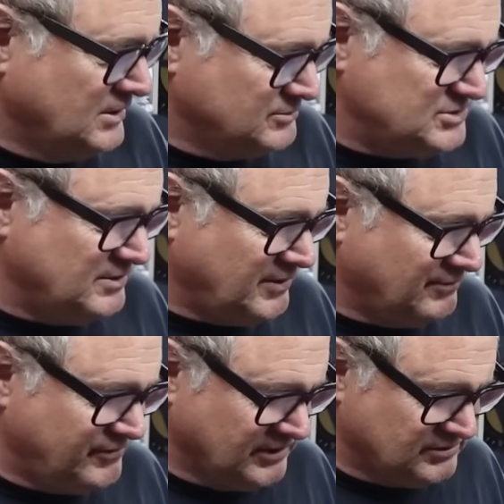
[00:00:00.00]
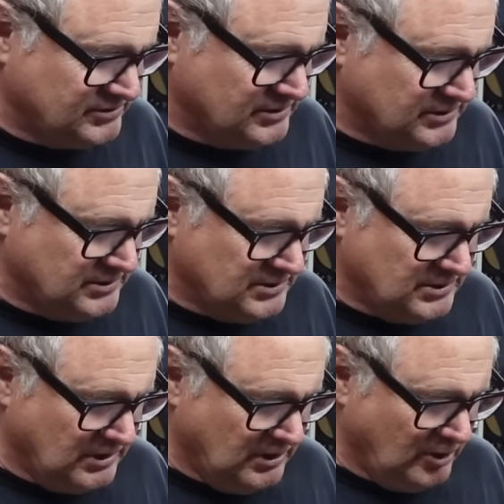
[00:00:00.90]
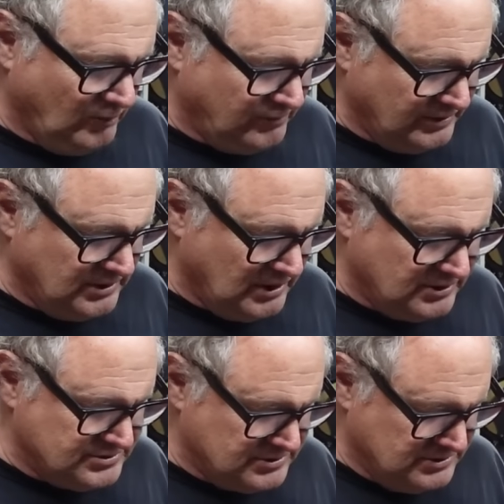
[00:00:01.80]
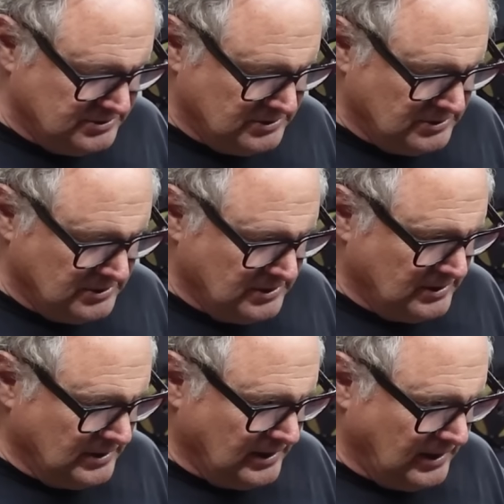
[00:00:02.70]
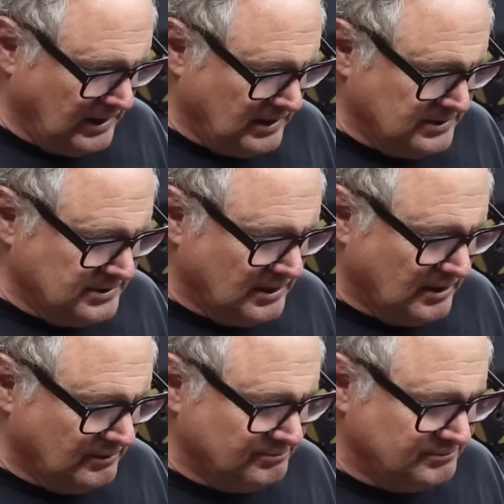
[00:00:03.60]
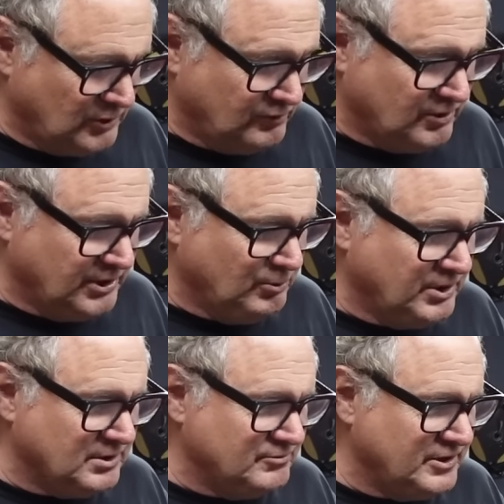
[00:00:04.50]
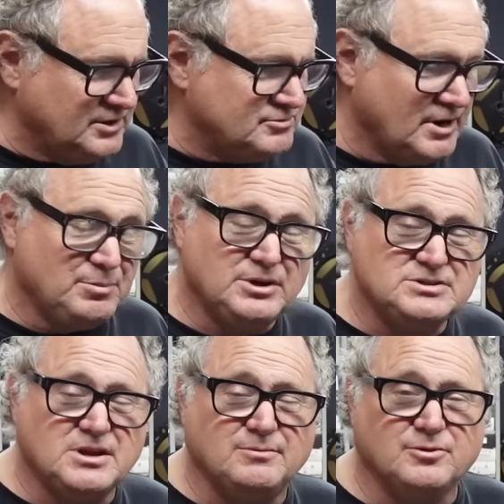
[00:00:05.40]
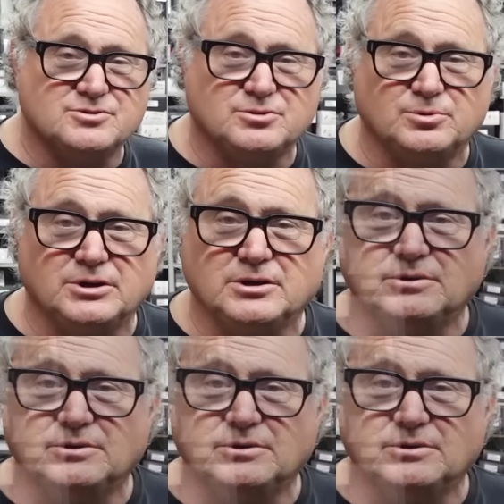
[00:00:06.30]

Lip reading: See if that fixes it. Hopefully does. And hopefully we can finish wrapping this up first of the week.